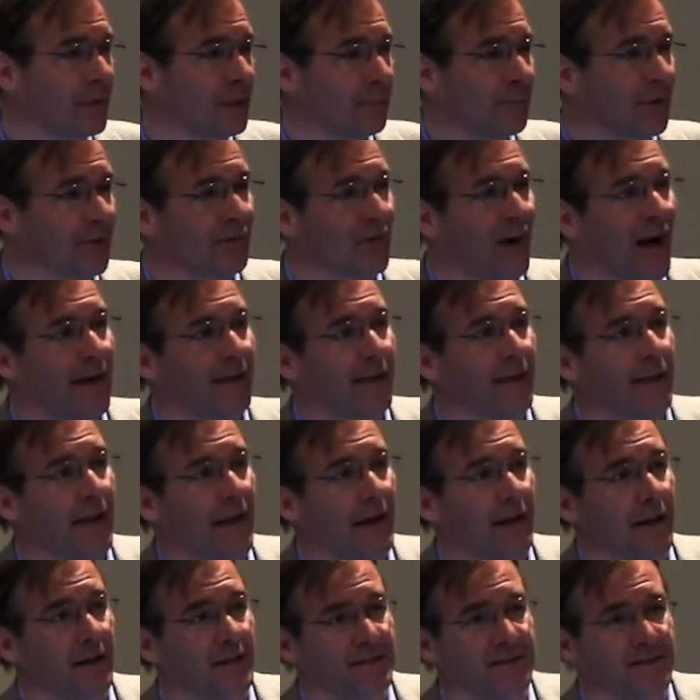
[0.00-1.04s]
But rather
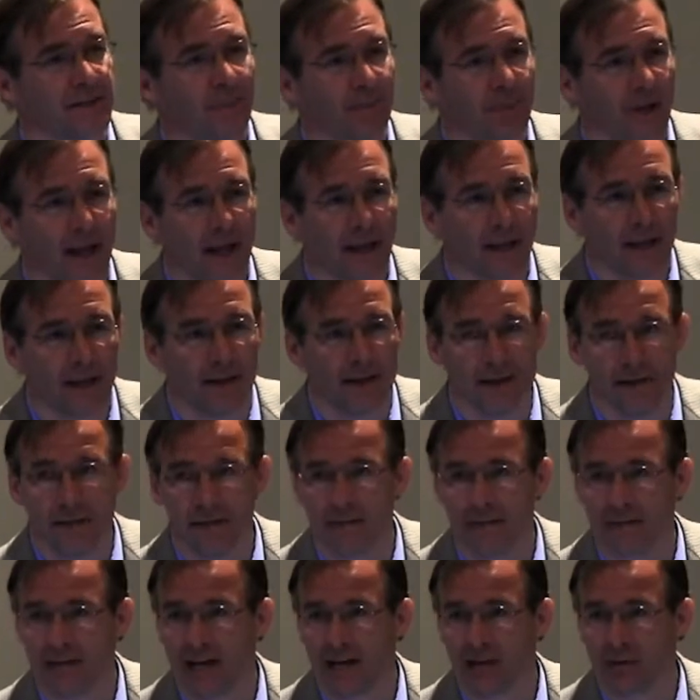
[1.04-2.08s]
than assimilating these
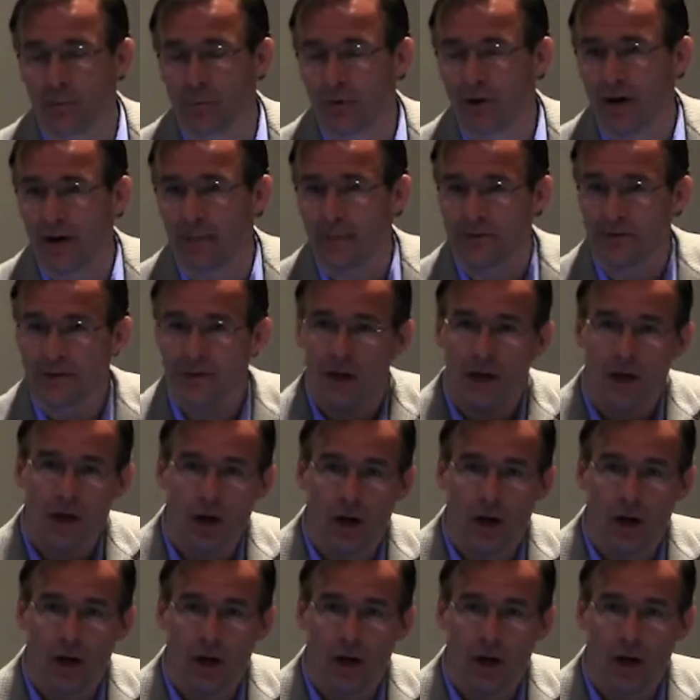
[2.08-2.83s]
seismograms